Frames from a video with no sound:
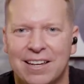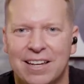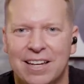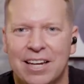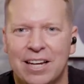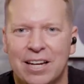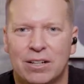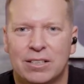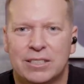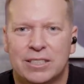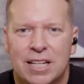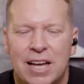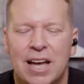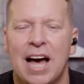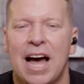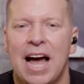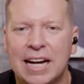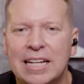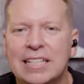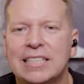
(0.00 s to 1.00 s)
He goes,
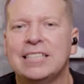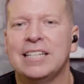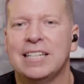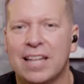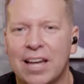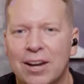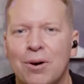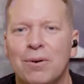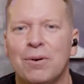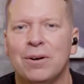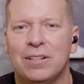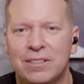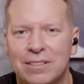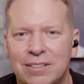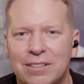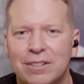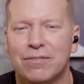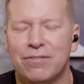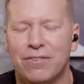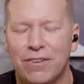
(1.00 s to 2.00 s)
I can see that, Owen.
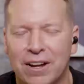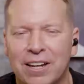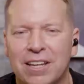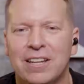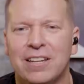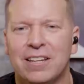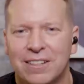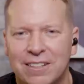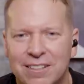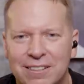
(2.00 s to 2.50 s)
You're funny.